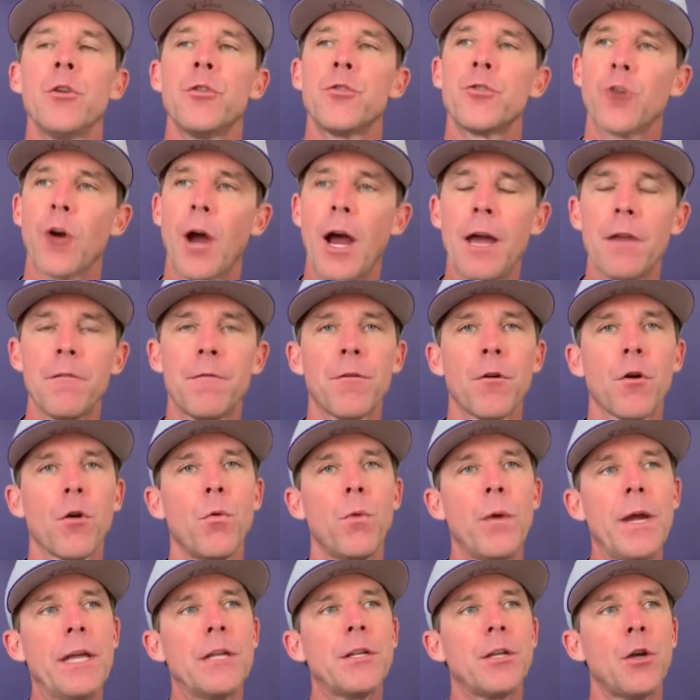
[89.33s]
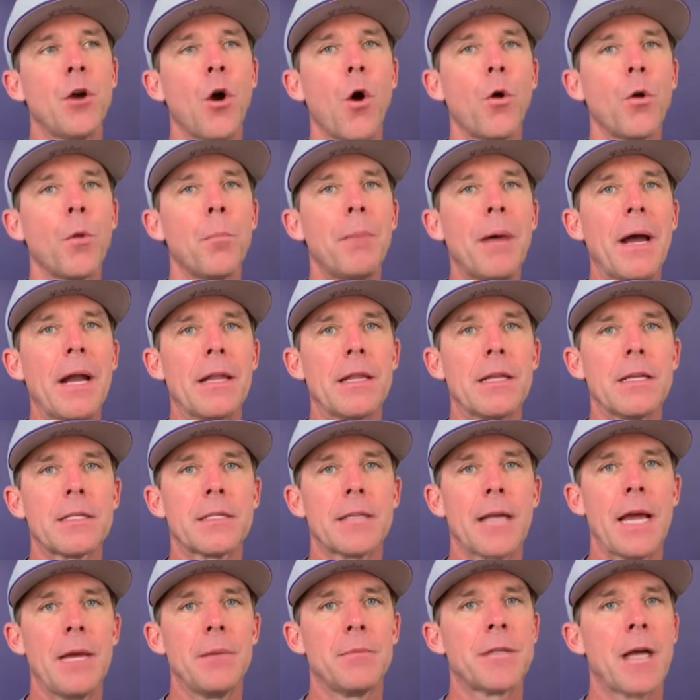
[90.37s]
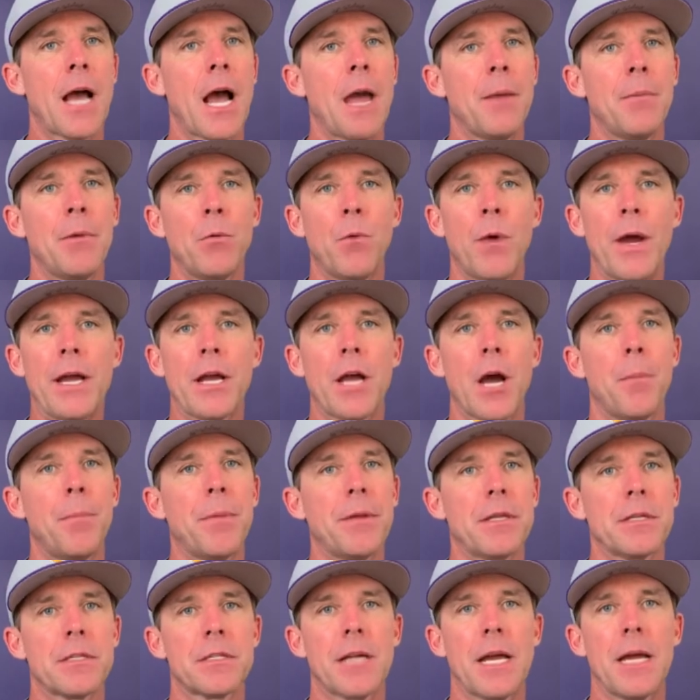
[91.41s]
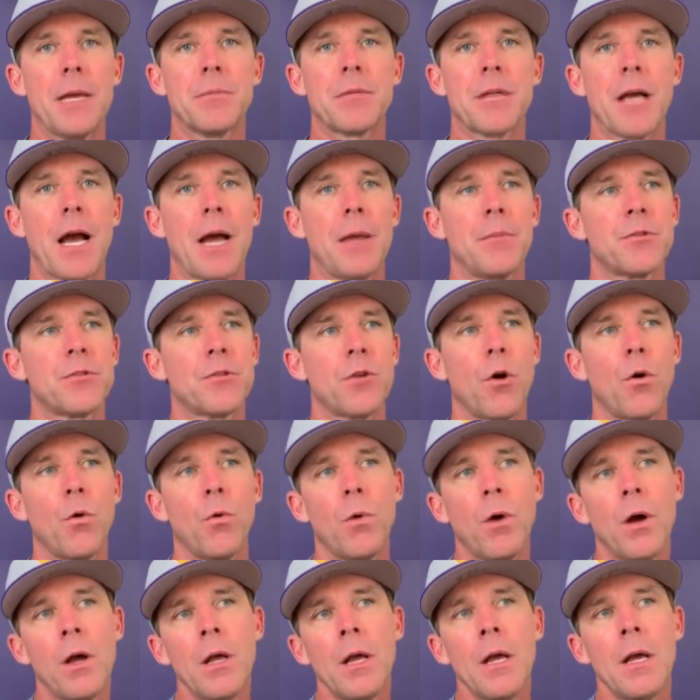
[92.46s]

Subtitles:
Try it for a week to go to bed at the same time and wake up at the same time. So